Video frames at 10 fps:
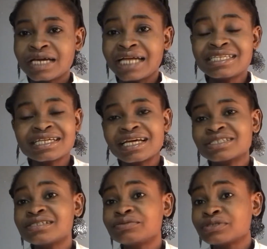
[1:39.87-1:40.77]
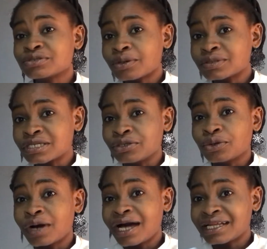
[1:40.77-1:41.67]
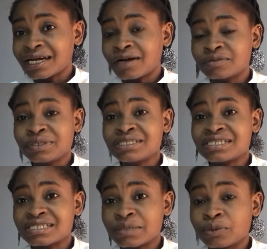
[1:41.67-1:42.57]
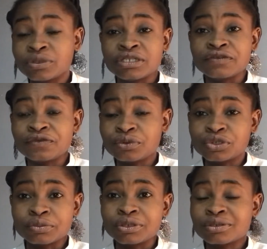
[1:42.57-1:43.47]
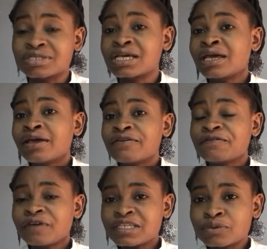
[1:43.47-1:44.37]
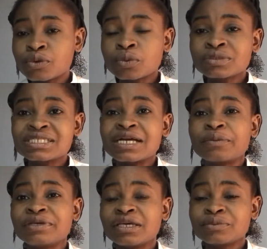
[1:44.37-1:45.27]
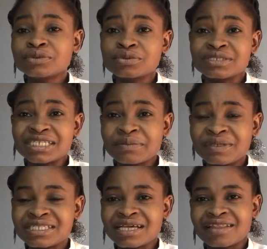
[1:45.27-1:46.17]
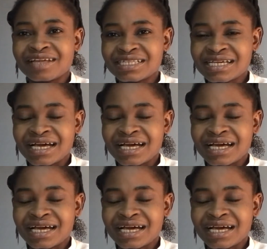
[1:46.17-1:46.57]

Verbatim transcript: And this can actually result in your ad account being disabled in the future because Facebook won't now be able to debit that